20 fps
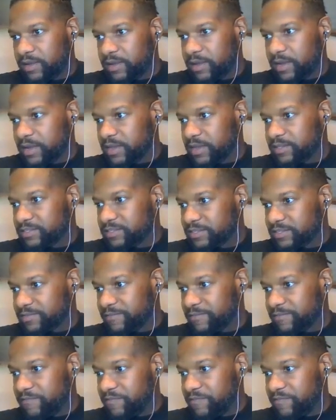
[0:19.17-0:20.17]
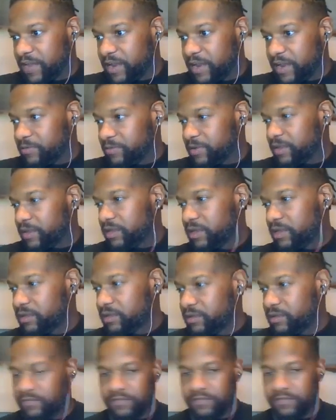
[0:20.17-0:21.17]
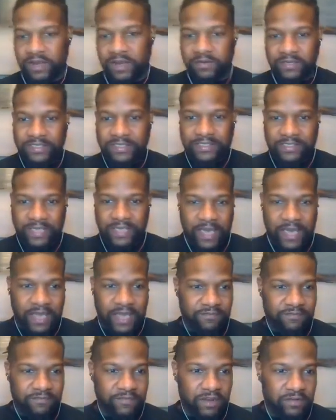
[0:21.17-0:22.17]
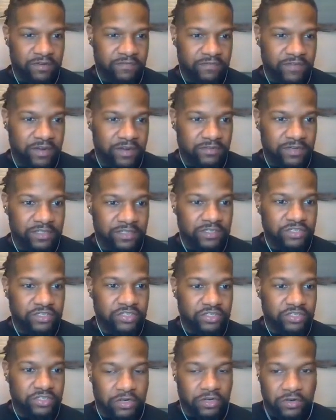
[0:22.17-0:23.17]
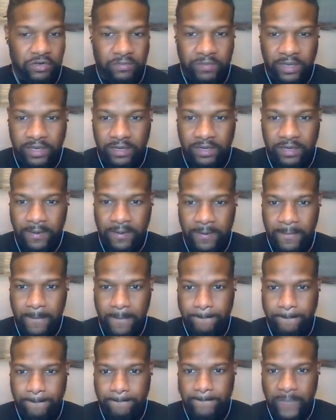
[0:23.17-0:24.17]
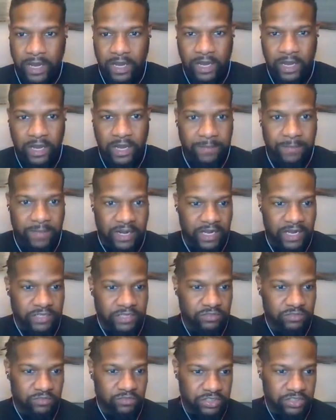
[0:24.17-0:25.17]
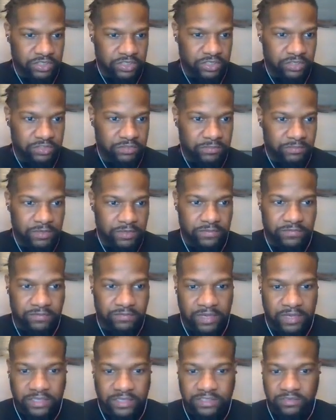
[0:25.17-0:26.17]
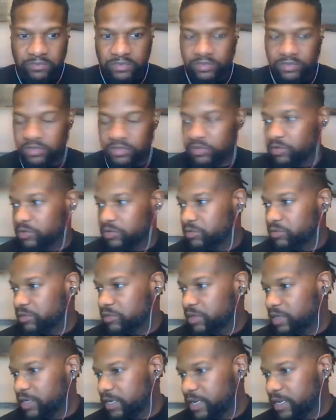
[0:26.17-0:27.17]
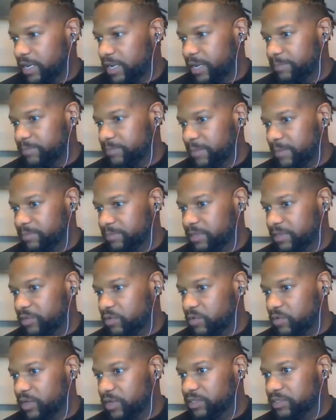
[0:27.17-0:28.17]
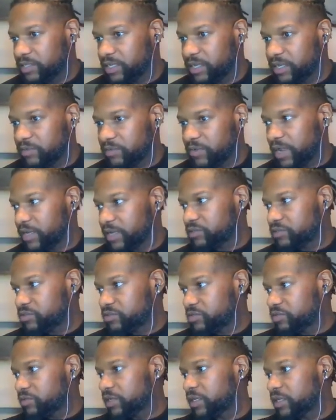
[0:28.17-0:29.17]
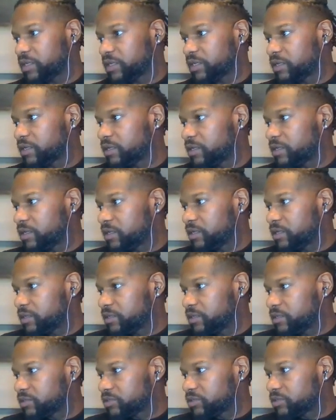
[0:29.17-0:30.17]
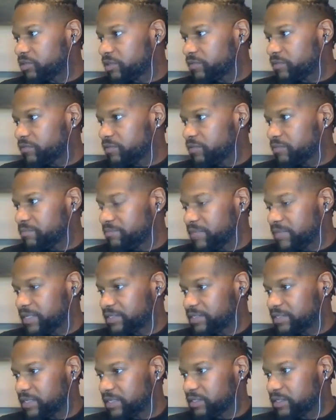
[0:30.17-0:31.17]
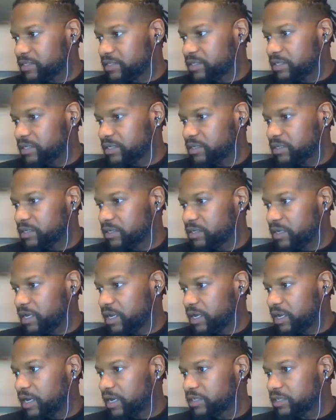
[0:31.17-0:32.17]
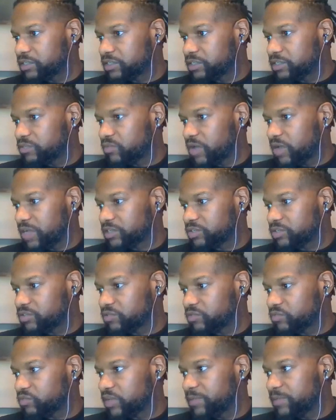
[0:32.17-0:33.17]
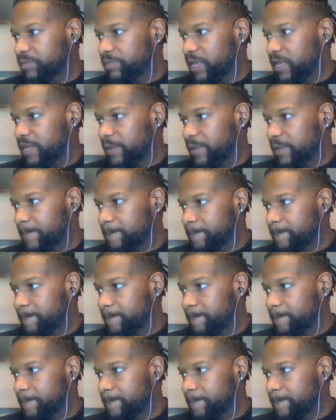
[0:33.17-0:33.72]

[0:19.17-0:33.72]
This is very sad, very disturbing. And I just want to share some information with you. I'm going to get right into it. So if you miss it, just watch the replay.